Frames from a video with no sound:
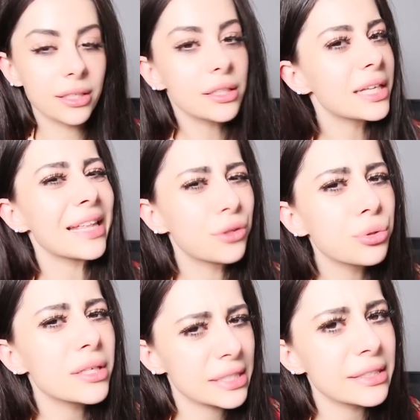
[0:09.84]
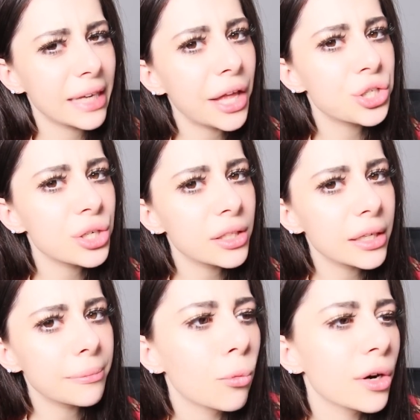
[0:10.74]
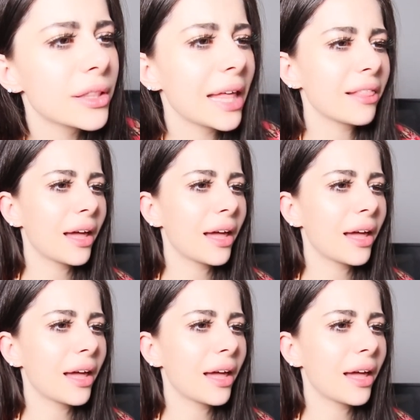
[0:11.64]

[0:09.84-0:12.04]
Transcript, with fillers: Did they do this intentionally? Were they